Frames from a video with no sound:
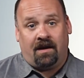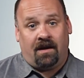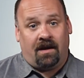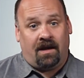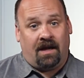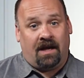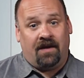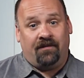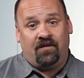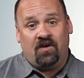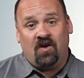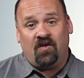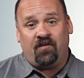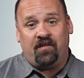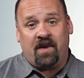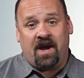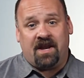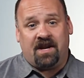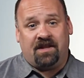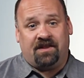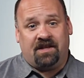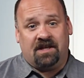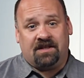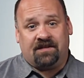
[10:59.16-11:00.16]
If you've made
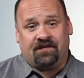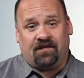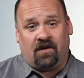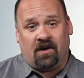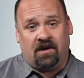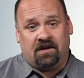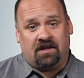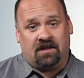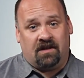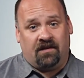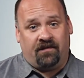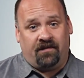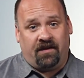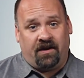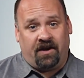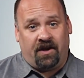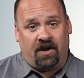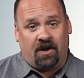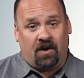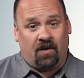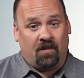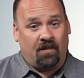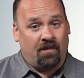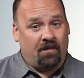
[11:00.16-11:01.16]
it this far into the
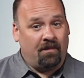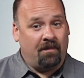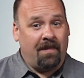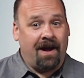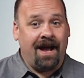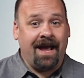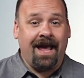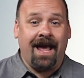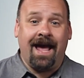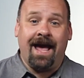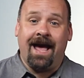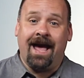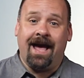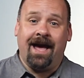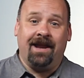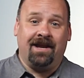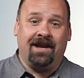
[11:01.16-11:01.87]
video, my hat